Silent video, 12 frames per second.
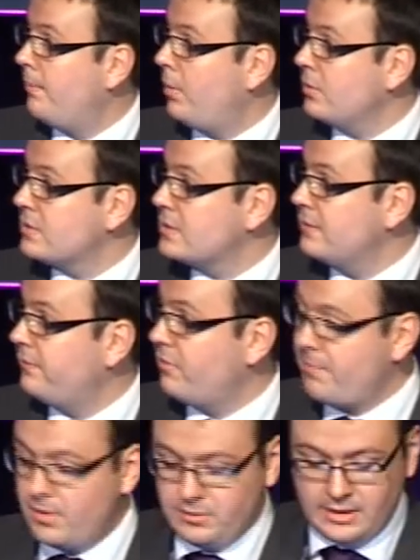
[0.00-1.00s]
positive for
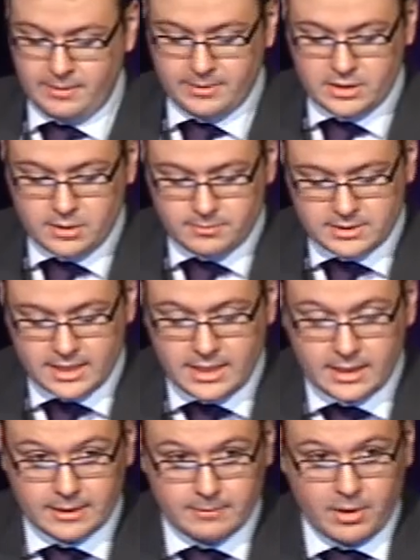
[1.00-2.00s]
both lipid
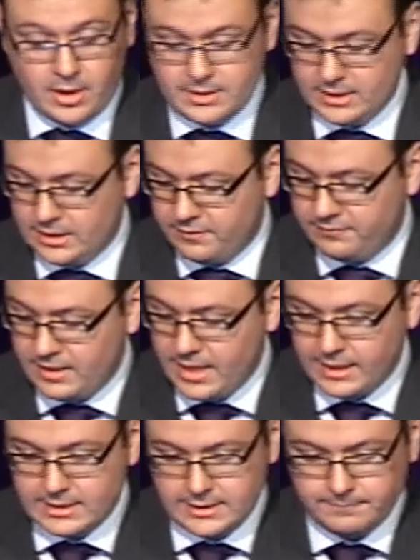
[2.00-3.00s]
uptake and binding of
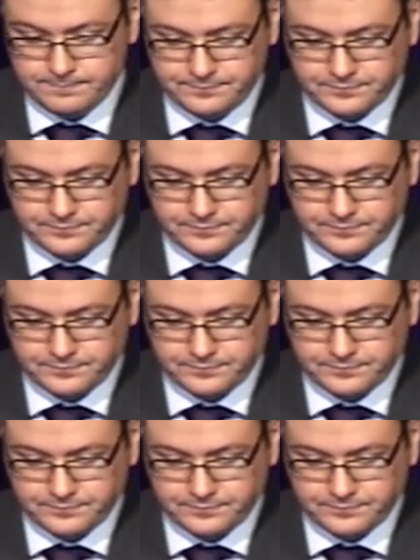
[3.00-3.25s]
lectin.